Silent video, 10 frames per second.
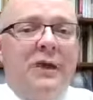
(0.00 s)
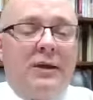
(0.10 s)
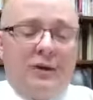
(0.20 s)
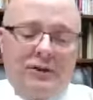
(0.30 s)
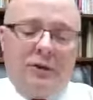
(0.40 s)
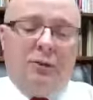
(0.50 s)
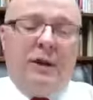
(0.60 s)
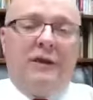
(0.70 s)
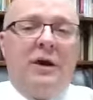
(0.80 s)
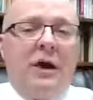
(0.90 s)
And until
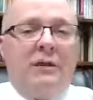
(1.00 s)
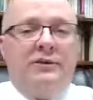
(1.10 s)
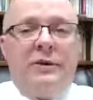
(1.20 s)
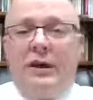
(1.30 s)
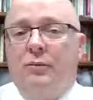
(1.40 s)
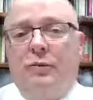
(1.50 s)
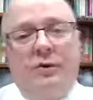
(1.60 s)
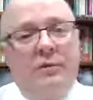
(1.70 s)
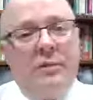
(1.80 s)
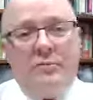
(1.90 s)
we acknowledge that, we're
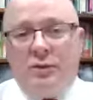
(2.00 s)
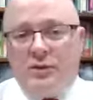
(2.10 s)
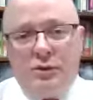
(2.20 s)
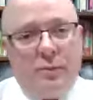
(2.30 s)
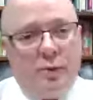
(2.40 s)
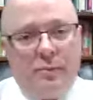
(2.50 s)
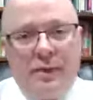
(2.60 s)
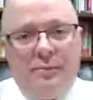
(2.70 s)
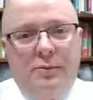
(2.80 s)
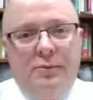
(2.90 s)
going to be miserable
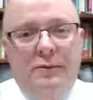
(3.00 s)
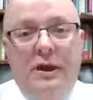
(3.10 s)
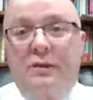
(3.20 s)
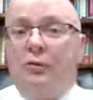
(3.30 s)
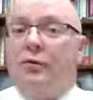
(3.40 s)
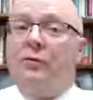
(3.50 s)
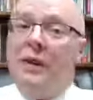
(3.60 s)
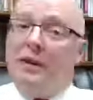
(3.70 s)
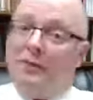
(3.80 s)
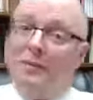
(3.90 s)
people. And we're going to
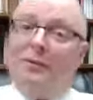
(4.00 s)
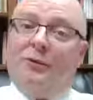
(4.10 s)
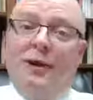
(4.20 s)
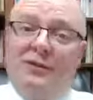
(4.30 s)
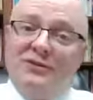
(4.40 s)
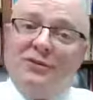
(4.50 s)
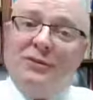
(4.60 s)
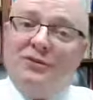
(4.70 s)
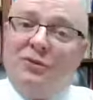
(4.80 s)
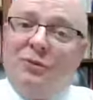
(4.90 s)
make people around us
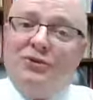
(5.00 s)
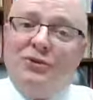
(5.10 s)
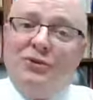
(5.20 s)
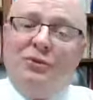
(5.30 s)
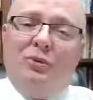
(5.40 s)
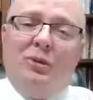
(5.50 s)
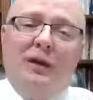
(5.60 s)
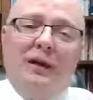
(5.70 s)
miserable too.